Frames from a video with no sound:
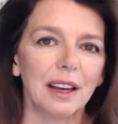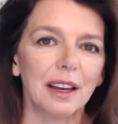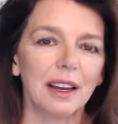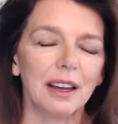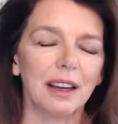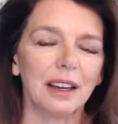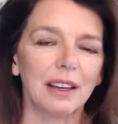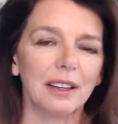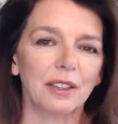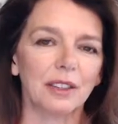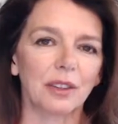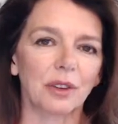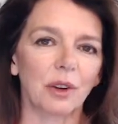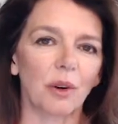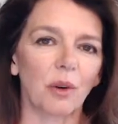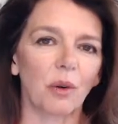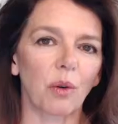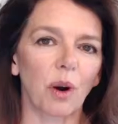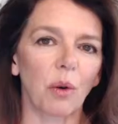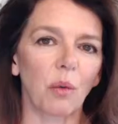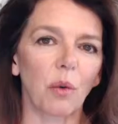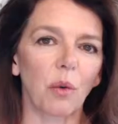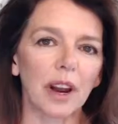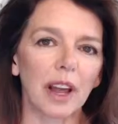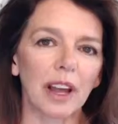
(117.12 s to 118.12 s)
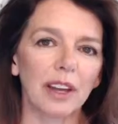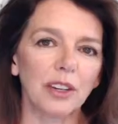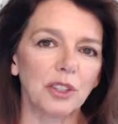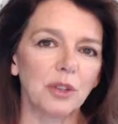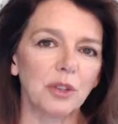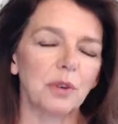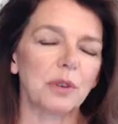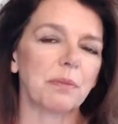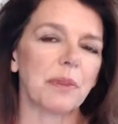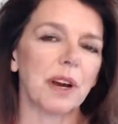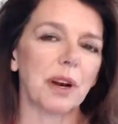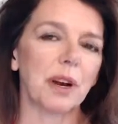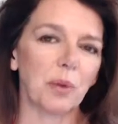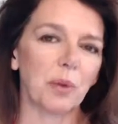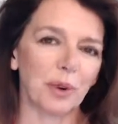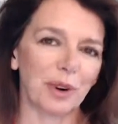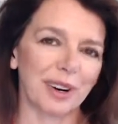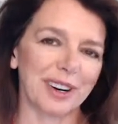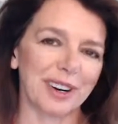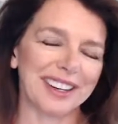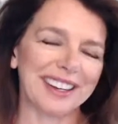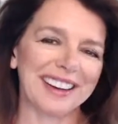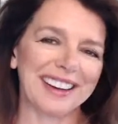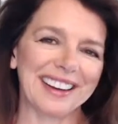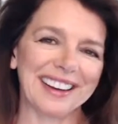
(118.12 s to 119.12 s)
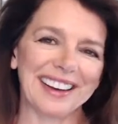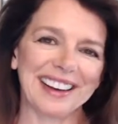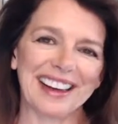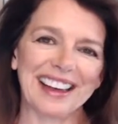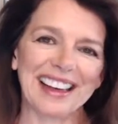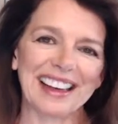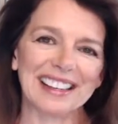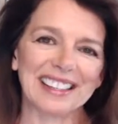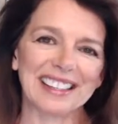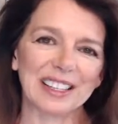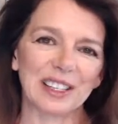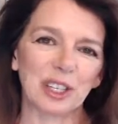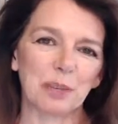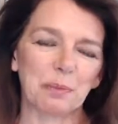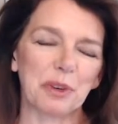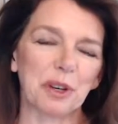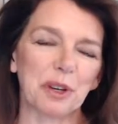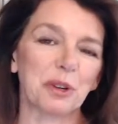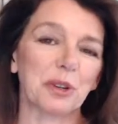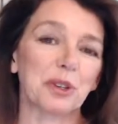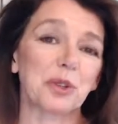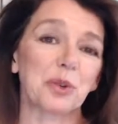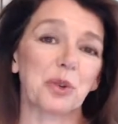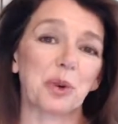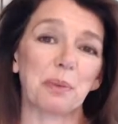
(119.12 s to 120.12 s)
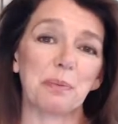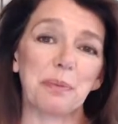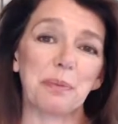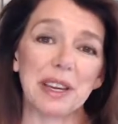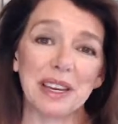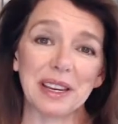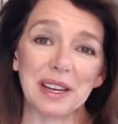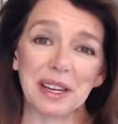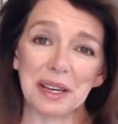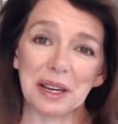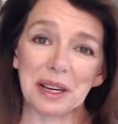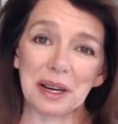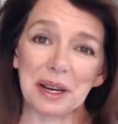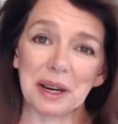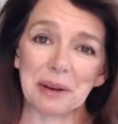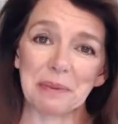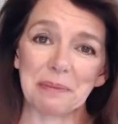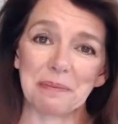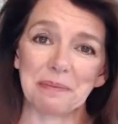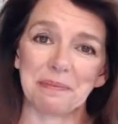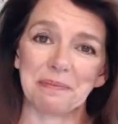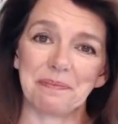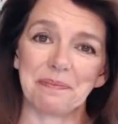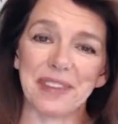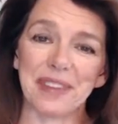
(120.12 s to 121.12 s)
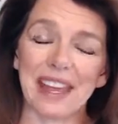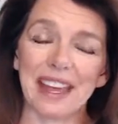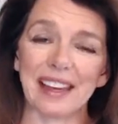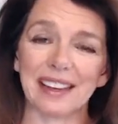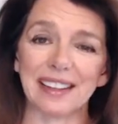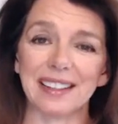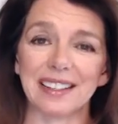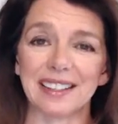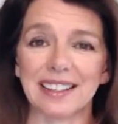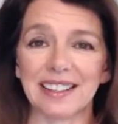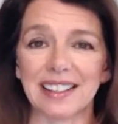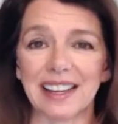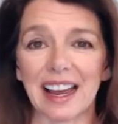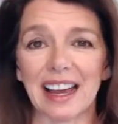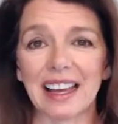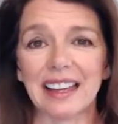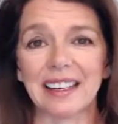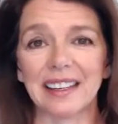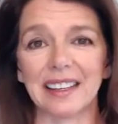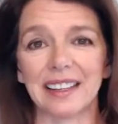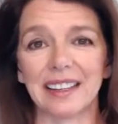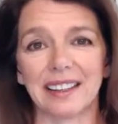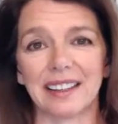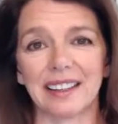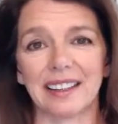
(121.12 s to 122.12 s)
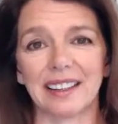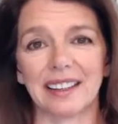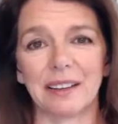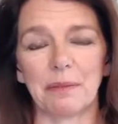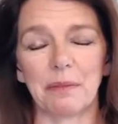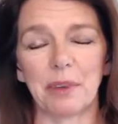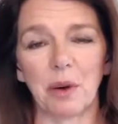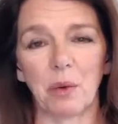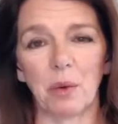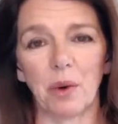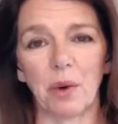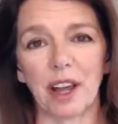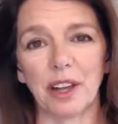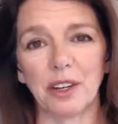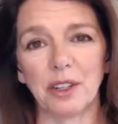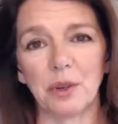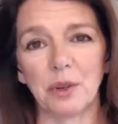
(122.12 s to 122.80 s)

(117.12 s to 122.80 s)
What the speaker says: So, what I do in my work, yeah, as a spiritual medium and a psychic, but what I do